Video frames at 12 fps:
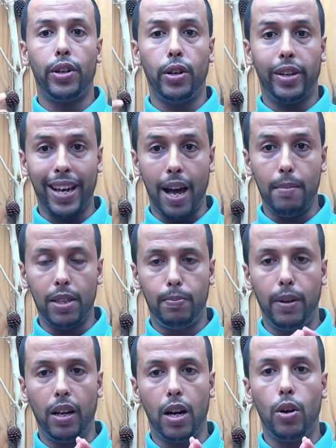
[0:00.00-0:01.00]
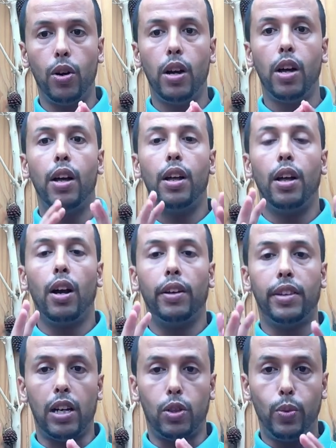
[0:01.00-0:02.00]
you comment below,
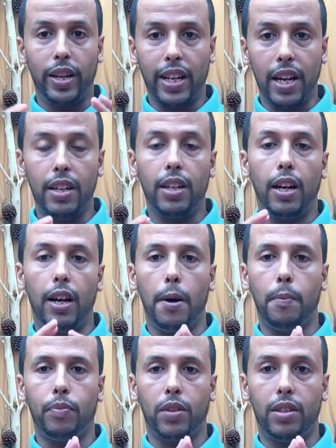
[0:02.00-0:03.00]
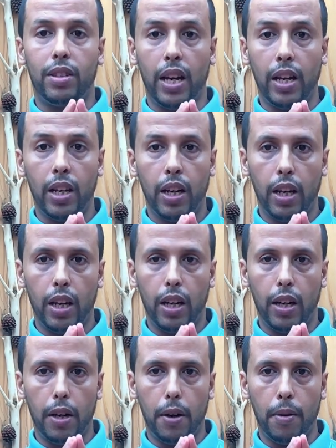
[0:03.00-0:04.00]
that we can stay
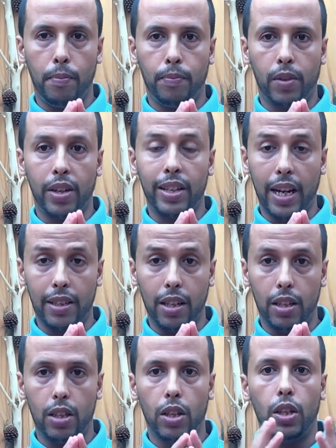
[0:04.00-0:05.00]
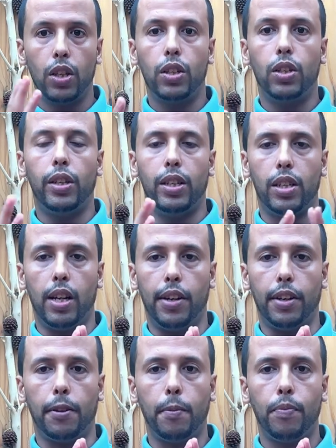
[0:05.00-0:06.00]
connected to each other.